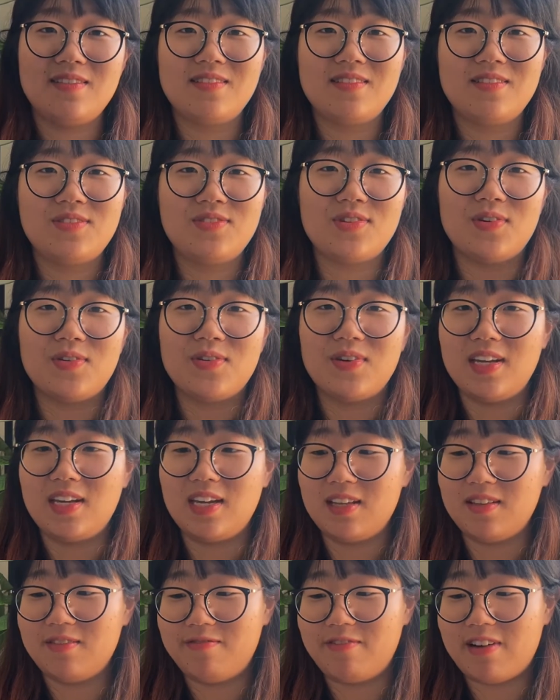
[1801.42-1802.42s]
sewing
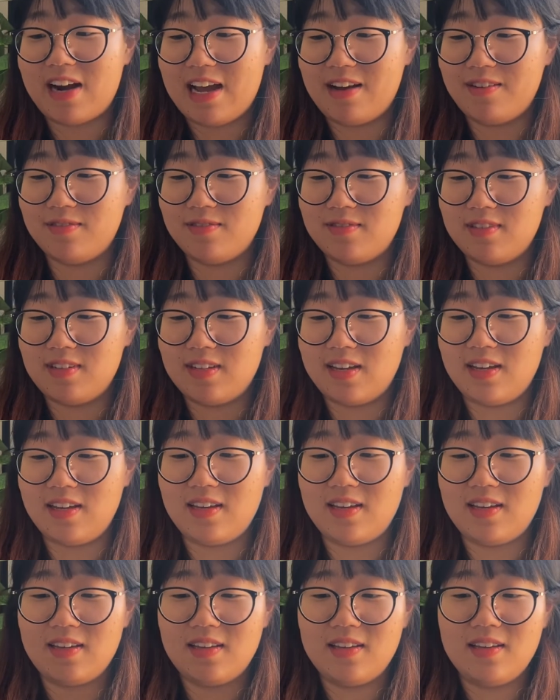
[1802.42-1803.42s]
in round,
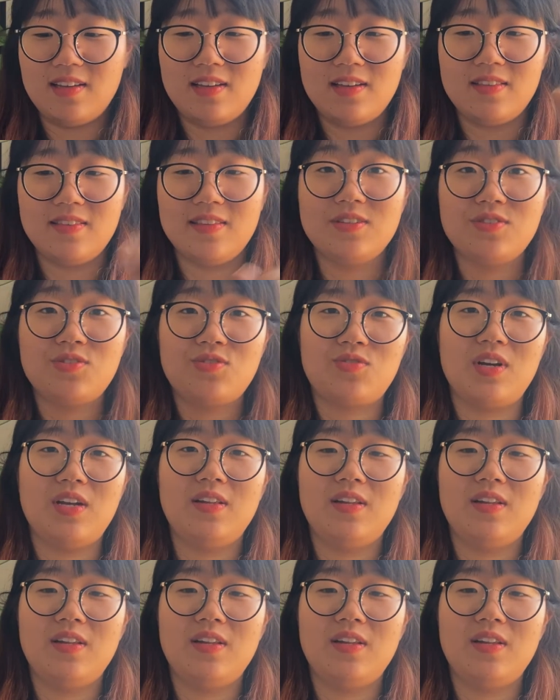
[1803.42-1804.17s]
like not straight